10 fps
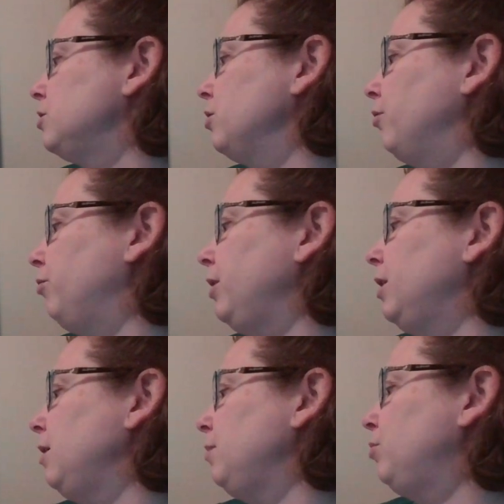So if we
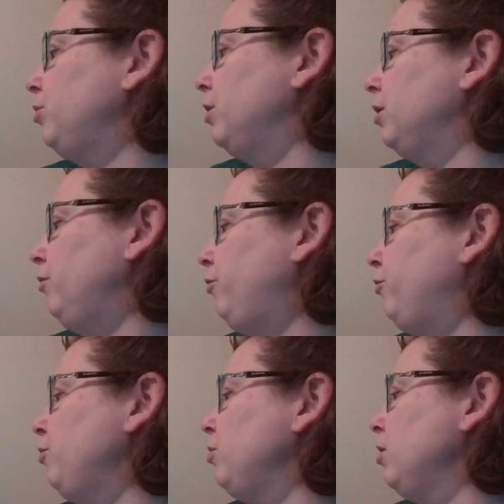then put
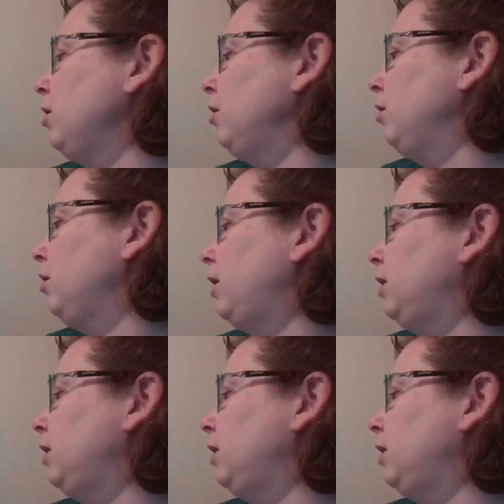4